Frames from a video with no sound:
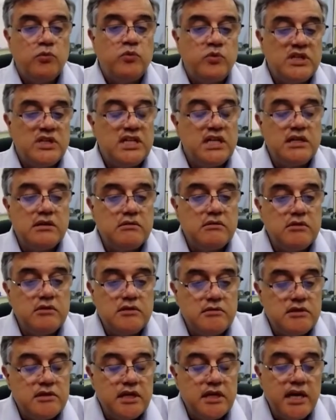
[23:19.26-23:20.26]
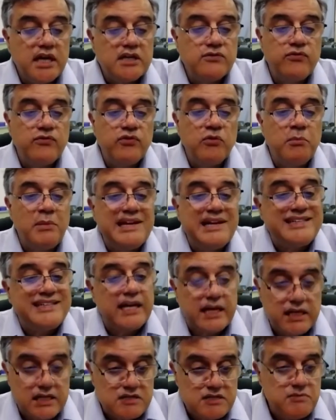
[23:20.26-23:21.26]
within the next few
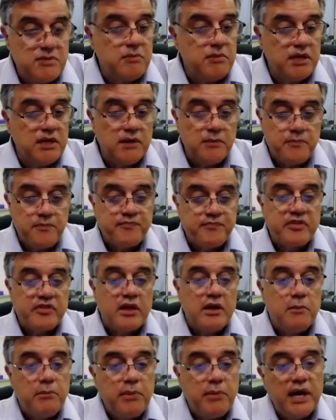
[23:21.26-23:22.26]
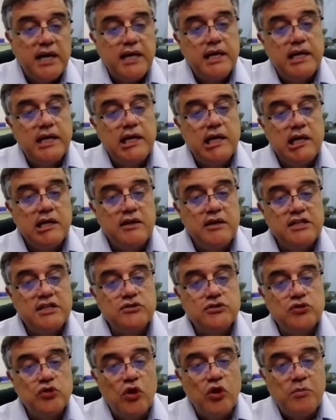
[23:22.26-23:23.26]
milliseconds, maybe. But
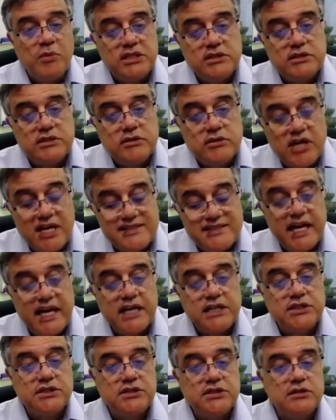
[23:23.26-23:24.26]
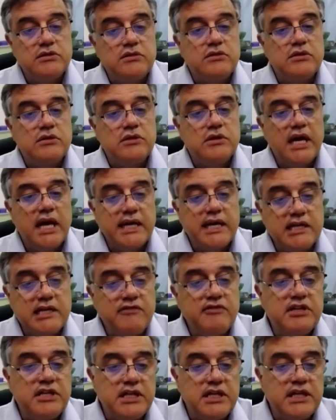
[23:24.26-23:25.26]
there's so much transaction
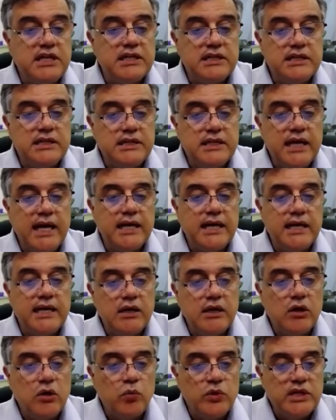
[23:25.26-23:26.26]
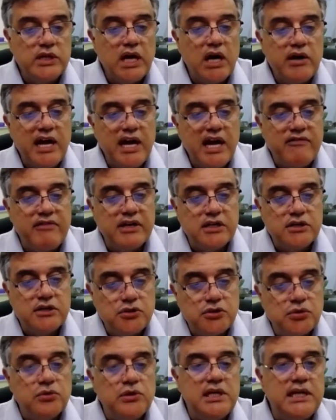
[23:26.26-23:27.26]
activity that without having a
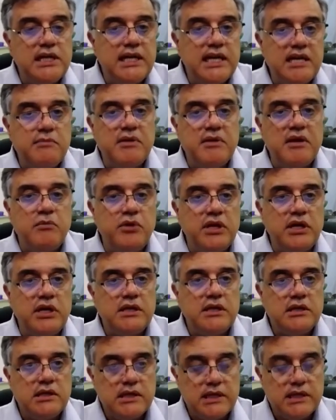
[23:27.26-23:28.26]
truly in-memory